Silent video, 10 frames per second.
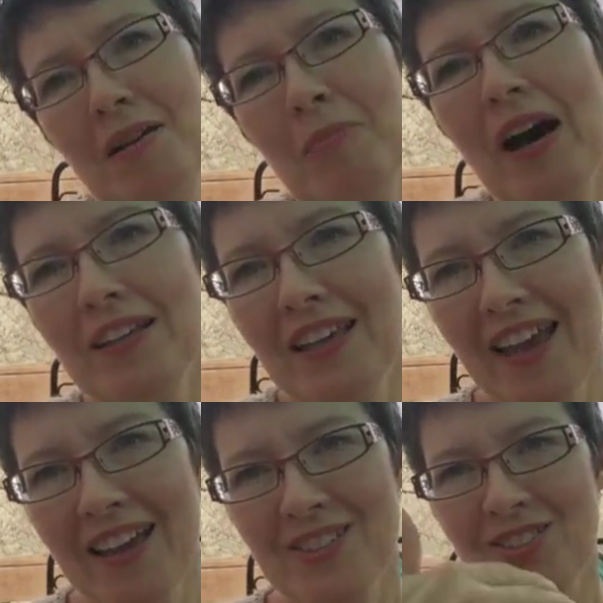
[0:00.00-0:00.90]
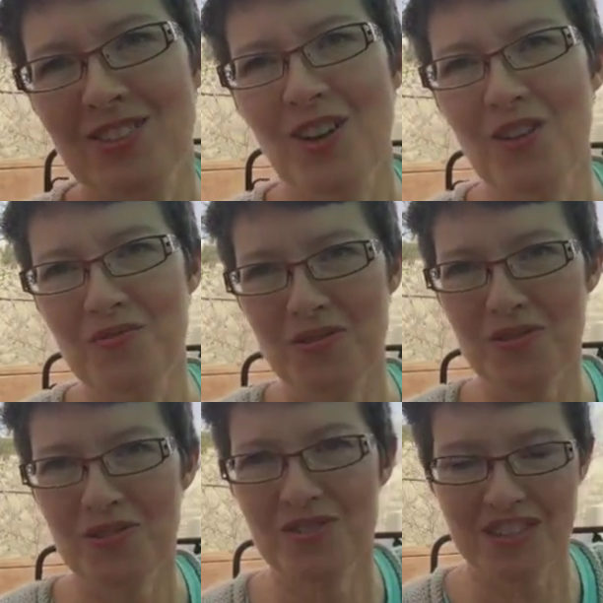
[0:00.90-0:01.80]
podcasts
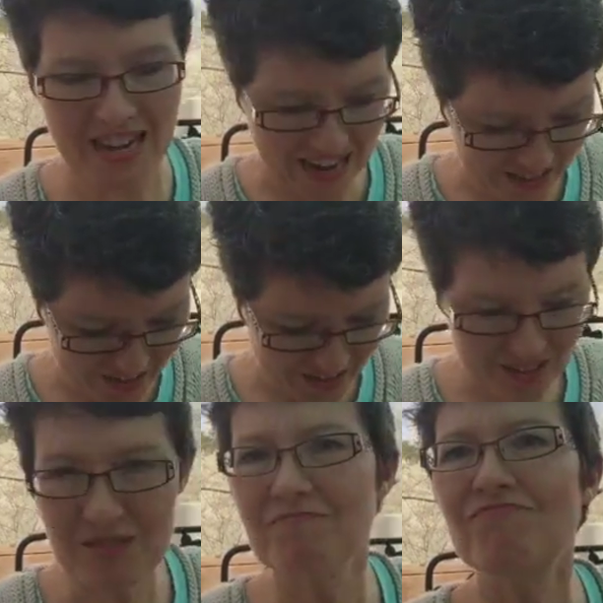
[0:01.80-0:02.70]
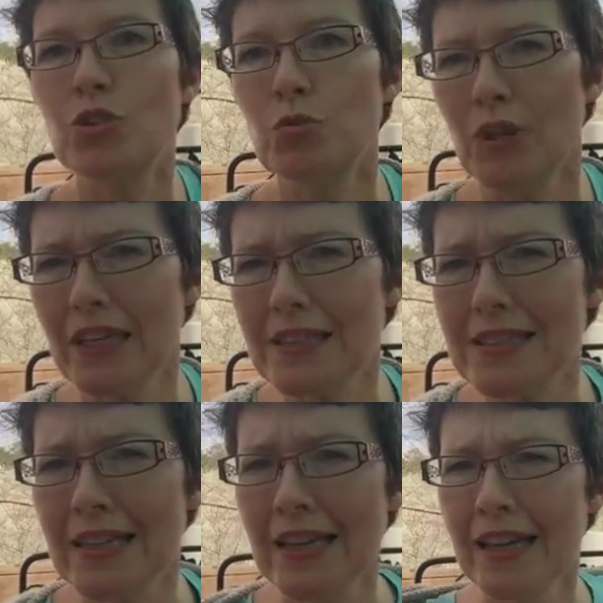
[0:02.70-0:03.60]
over the next few
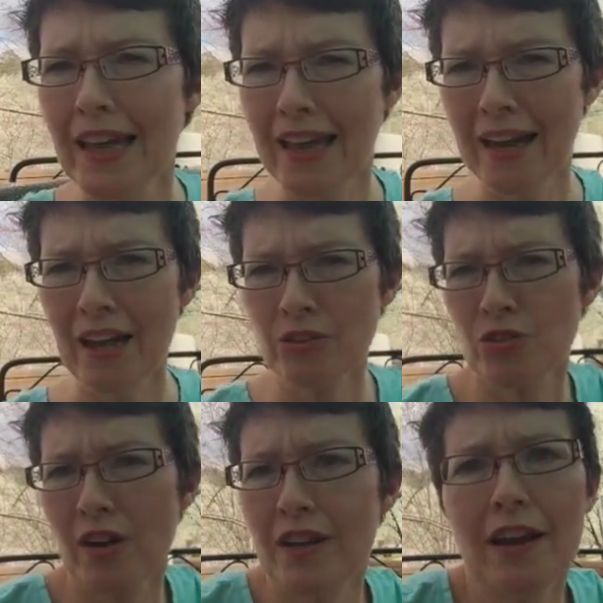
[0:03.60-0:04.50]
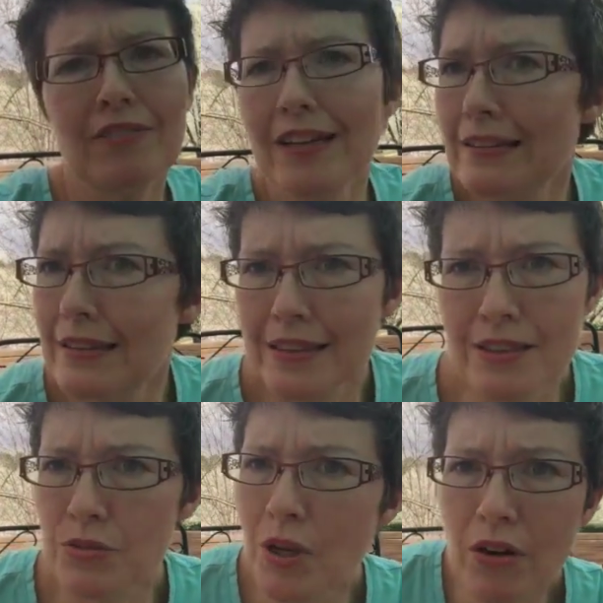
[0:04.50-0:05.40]
weeks. And I'll try to, I've got to take
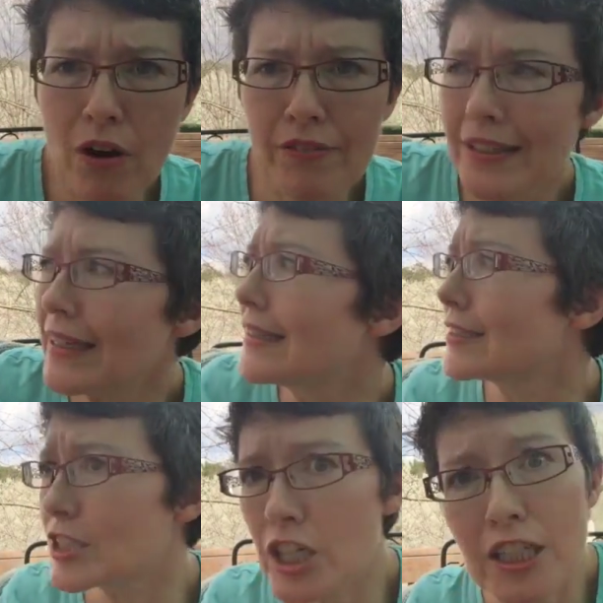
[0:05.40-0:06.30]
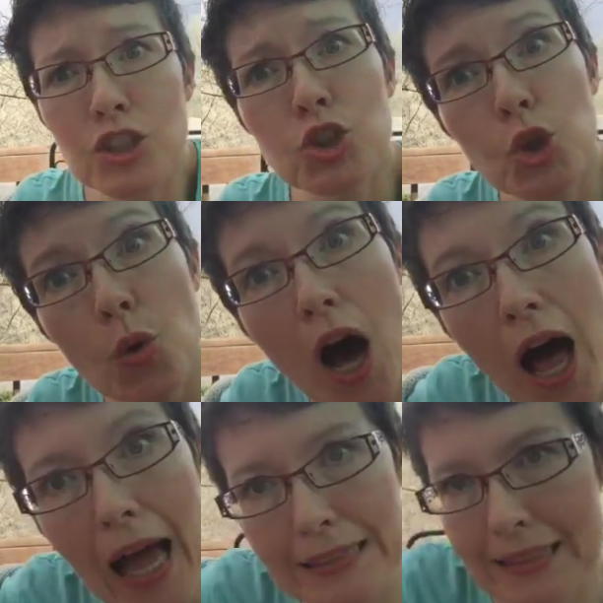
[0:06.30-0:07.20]
the sweater off. It is just
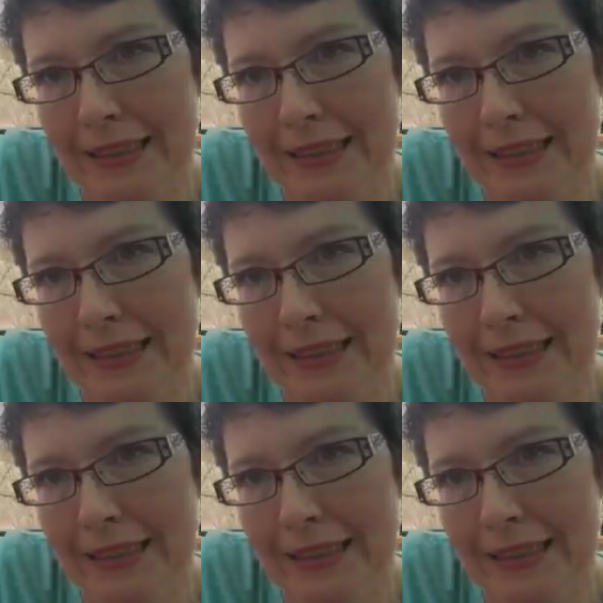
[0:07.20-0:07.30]
hot,